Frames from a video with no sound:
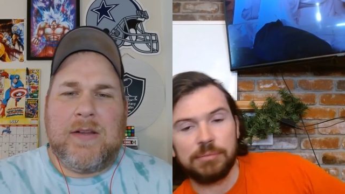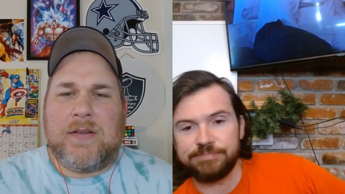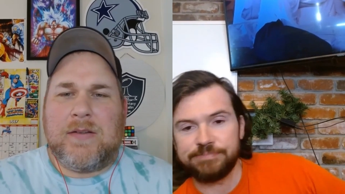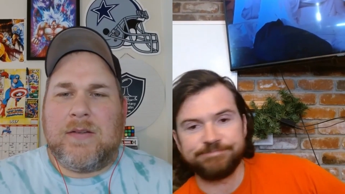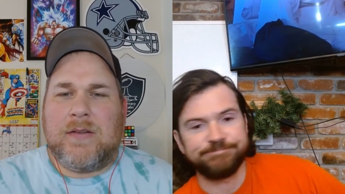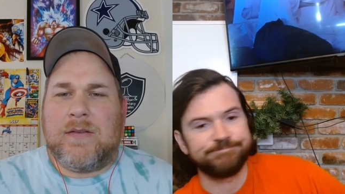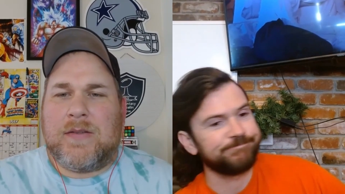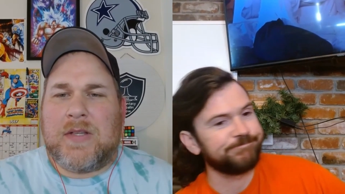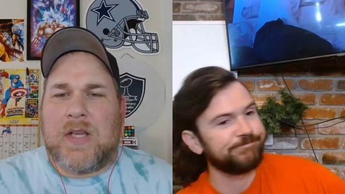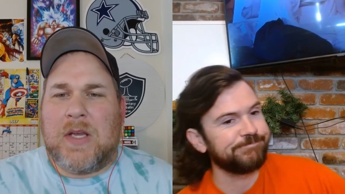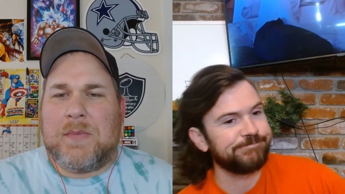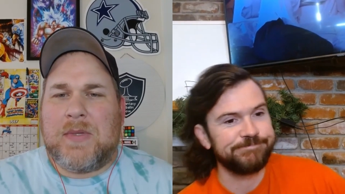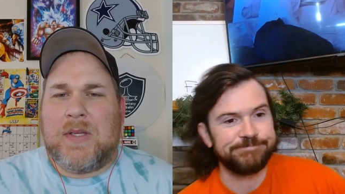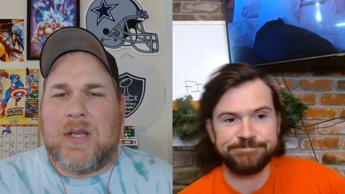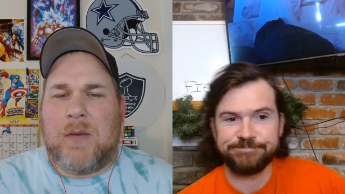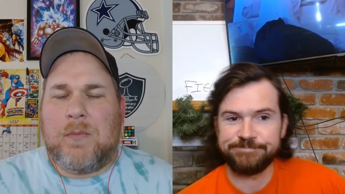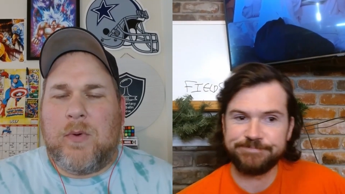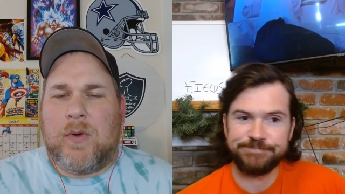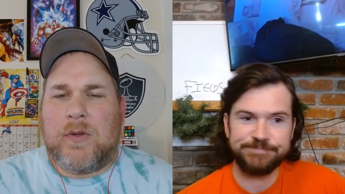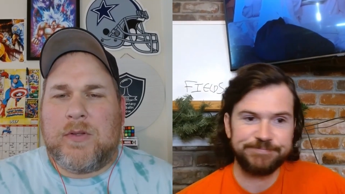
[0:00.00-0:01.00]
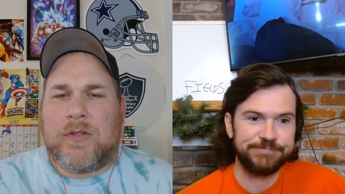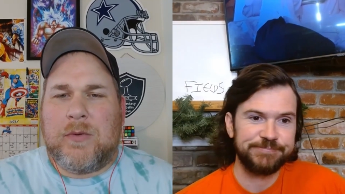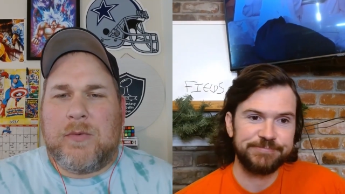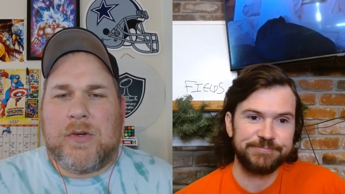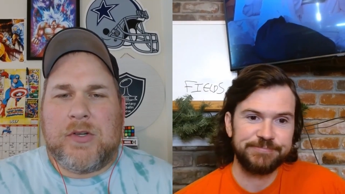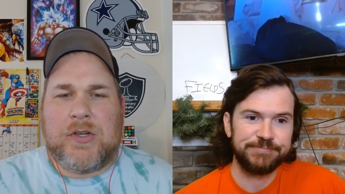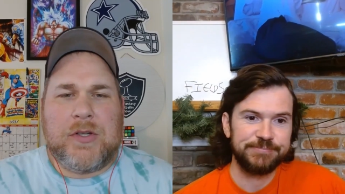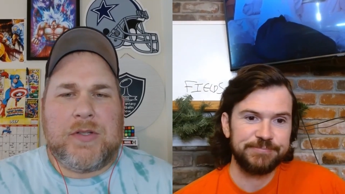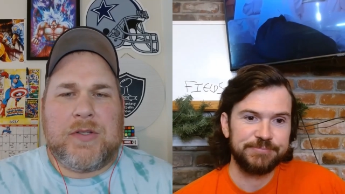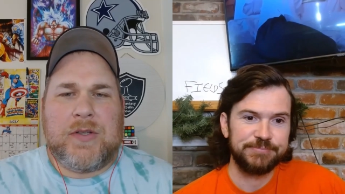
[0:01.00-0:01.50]
Speaker 1: of sums up what you
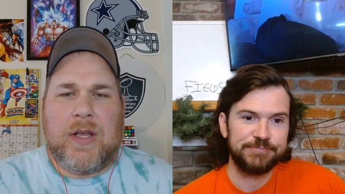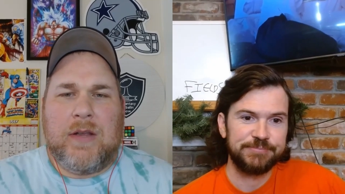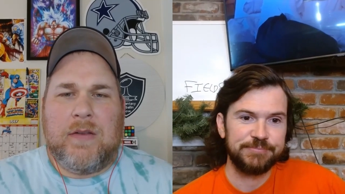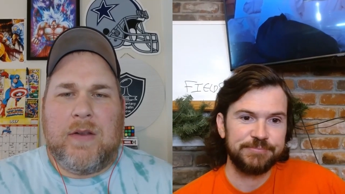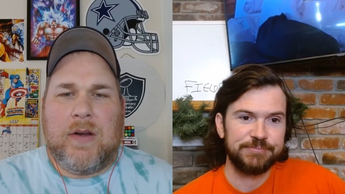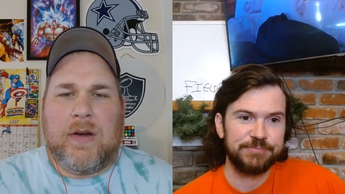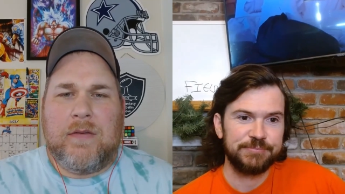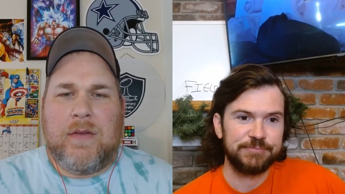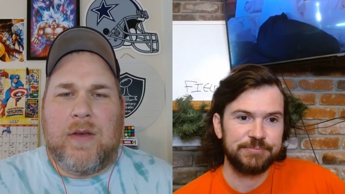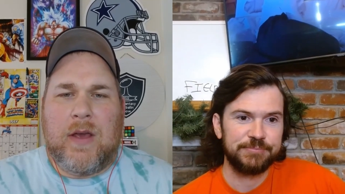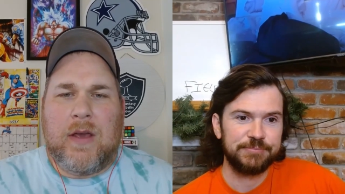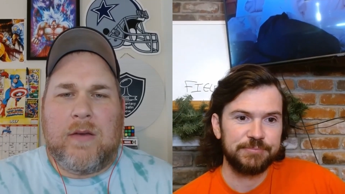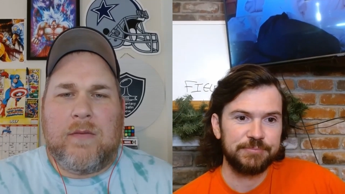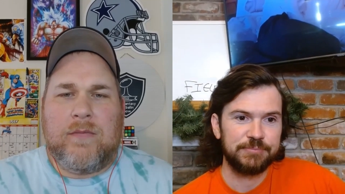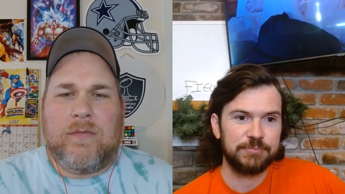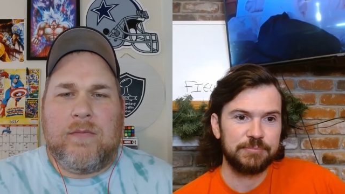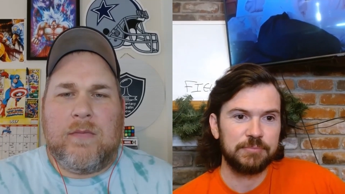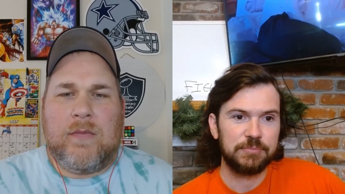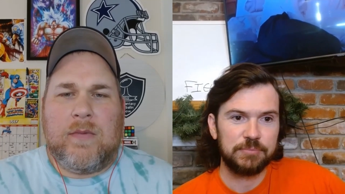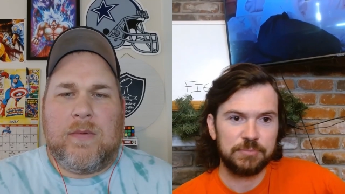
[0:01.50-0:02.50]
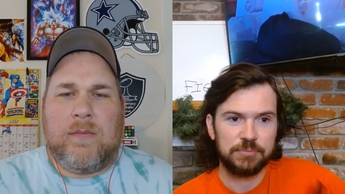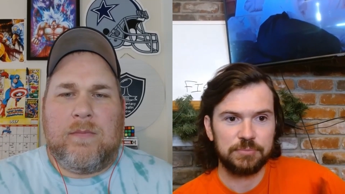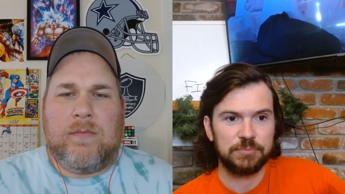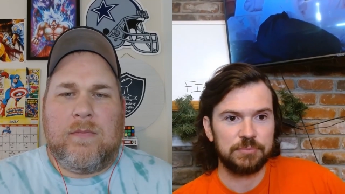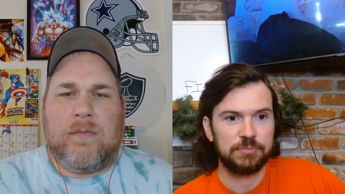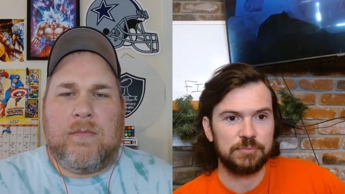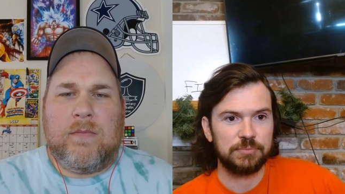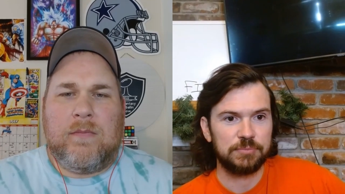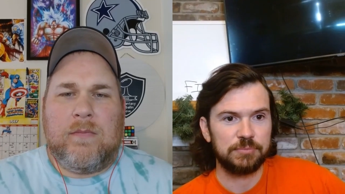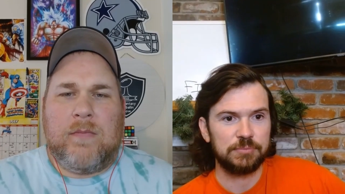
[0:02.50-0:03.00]
were just saying there. Like,
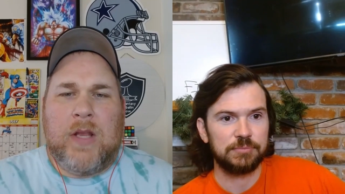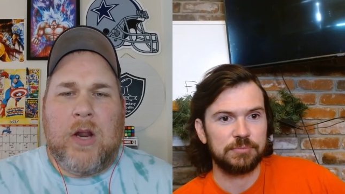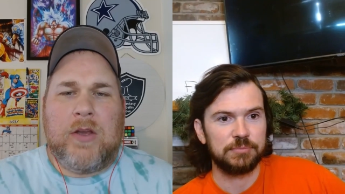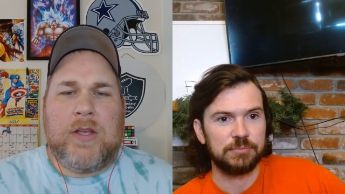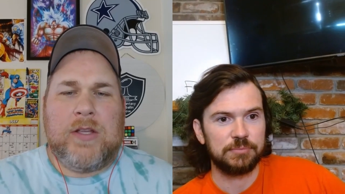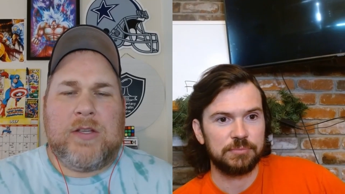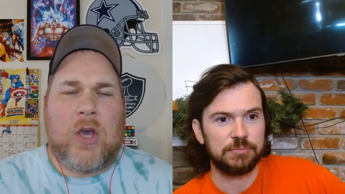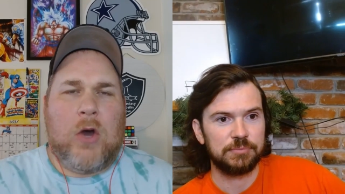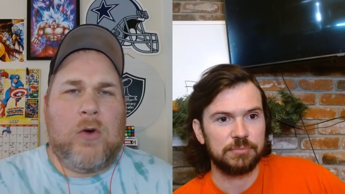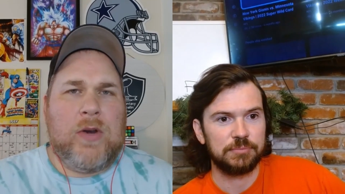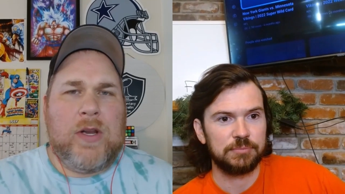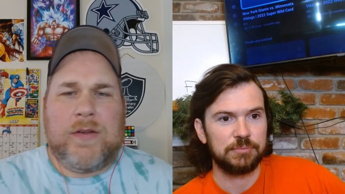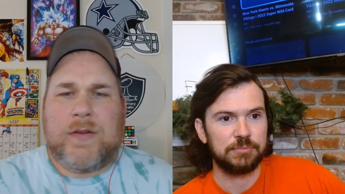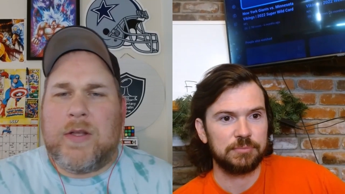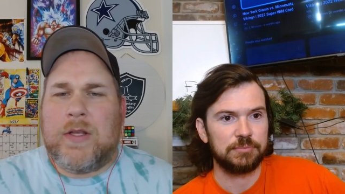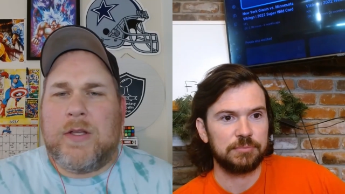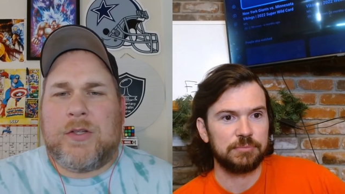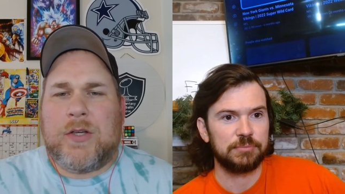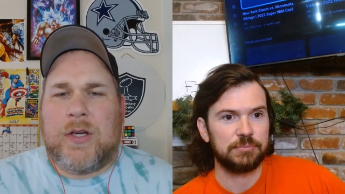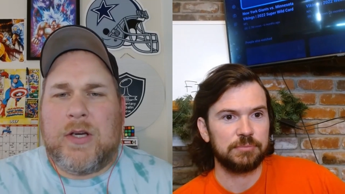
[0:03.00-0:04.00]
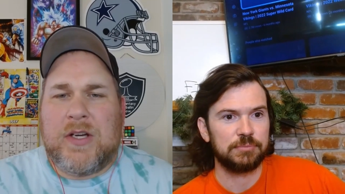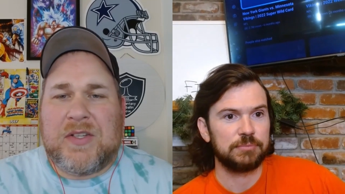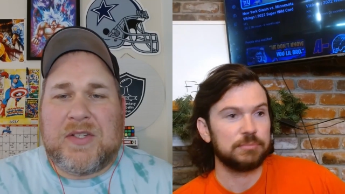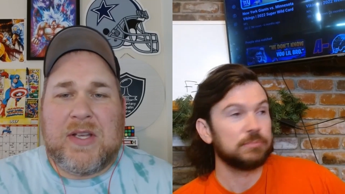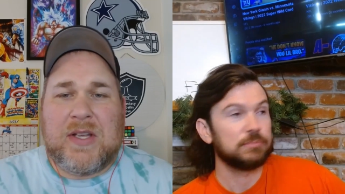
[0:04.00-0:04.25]
you know, he's going into this year. He